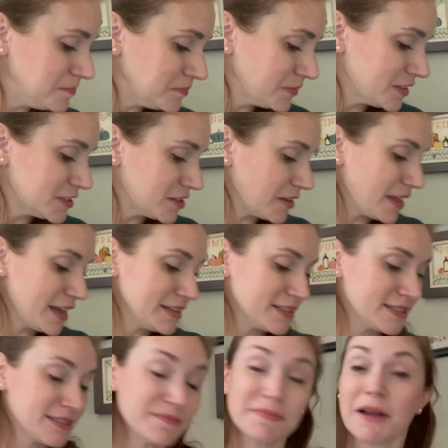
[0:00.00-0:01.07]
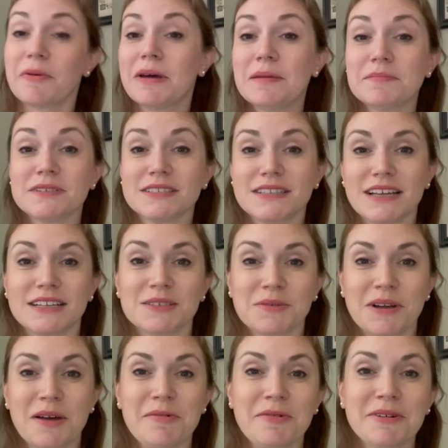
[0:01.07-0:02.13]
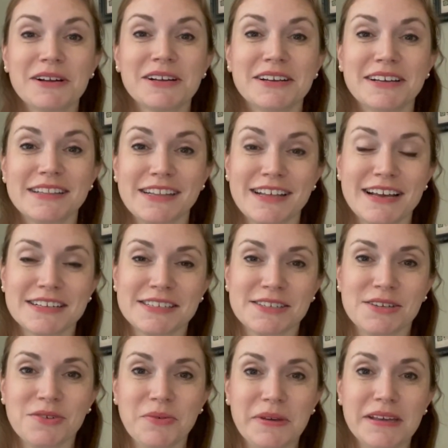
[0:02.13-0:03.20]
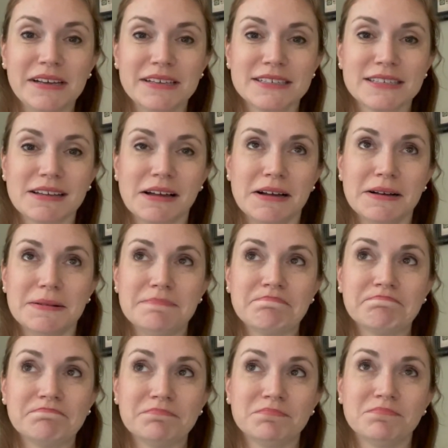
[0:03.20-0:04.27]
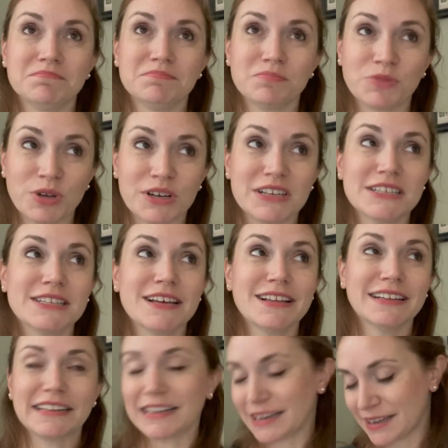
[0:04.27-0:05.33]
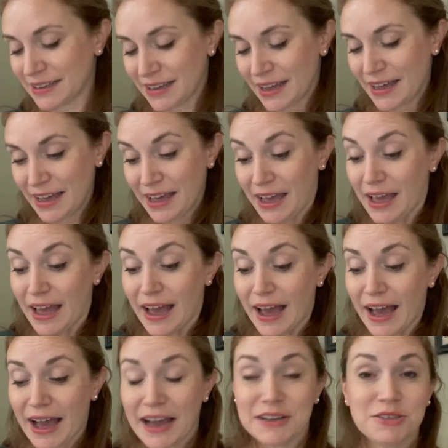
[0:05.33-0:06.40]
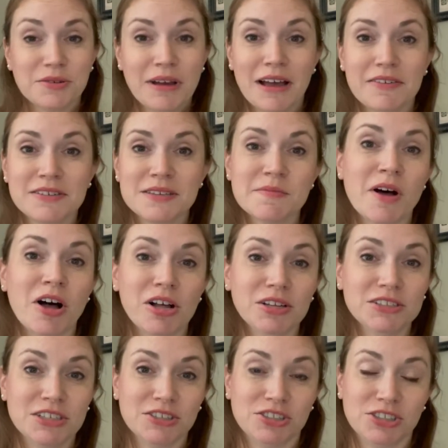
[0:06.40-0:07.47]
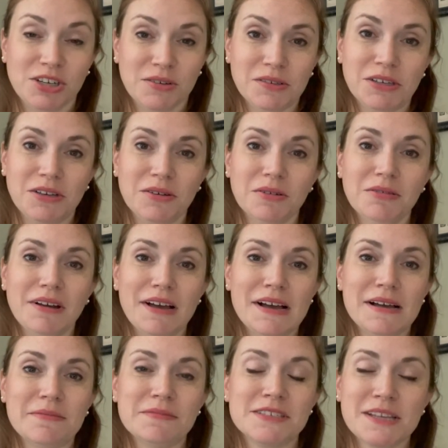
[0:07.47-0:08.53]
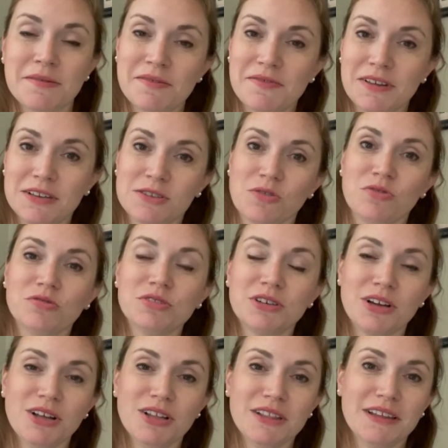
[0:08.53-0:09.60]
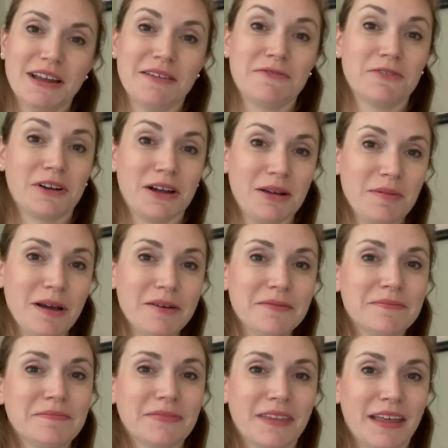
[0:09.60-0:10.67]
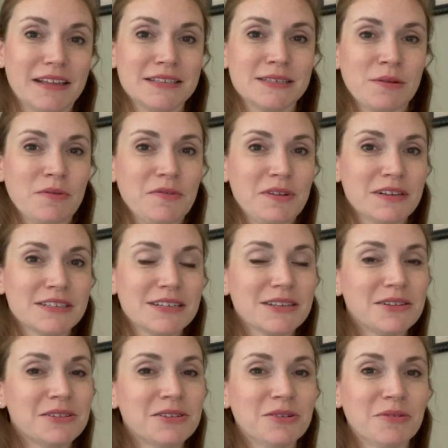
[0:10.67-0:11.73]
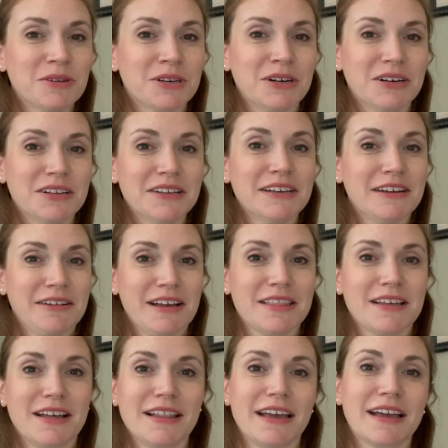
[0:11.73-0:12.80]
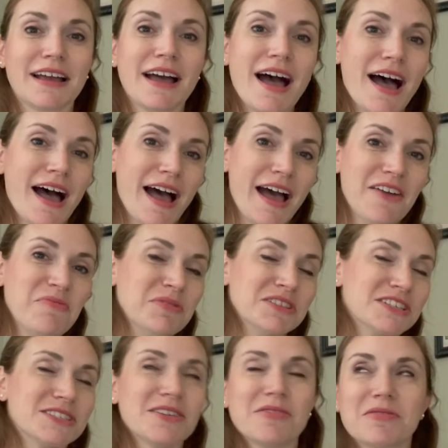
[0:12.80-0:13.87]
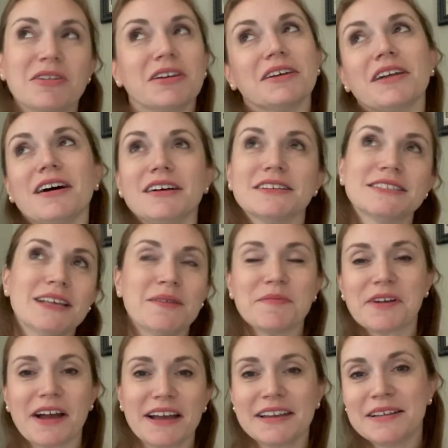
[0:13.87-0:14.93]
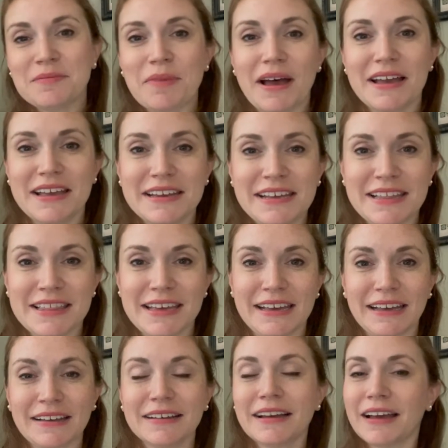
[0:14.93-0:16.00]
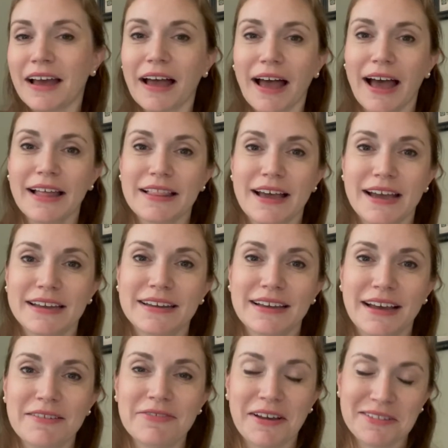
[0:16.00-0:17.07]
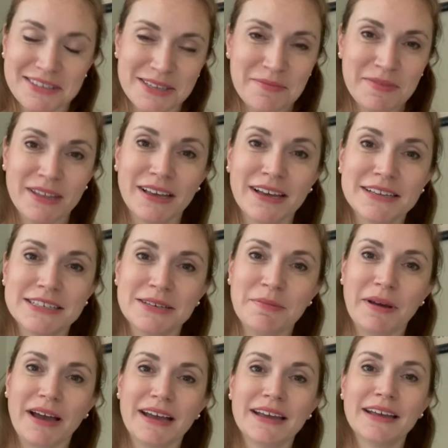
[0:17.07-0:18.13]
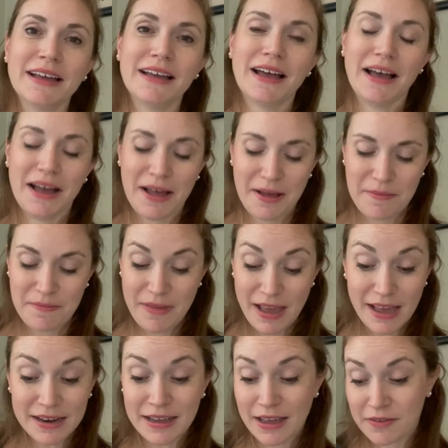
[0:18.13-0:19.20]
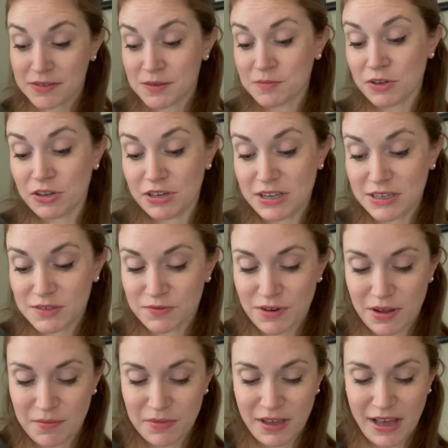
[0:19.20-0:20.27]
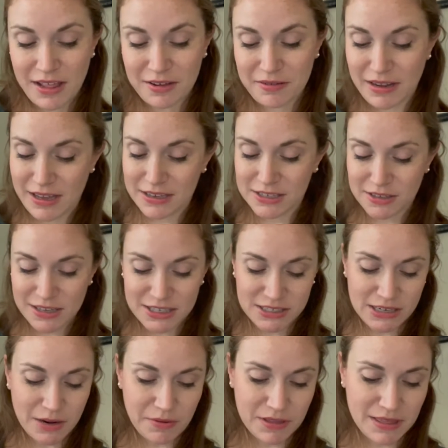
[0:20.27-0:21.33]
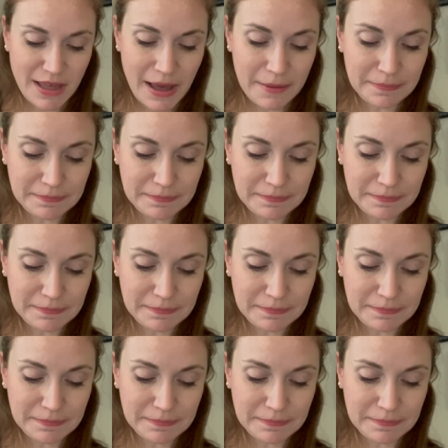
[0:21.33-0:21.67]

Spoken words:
So that's my whips. That's what I've been working on the last 2 weeks, pretty solidly. I do have some haul to show you. Some of it is older haul that I forgot about, and some of it is a little newer haul. Here I thought, like, I've been so good all summer. I didn't buy anything. I lied. I found something I did buy. And I have some goodies from Galleria. So let's start with that.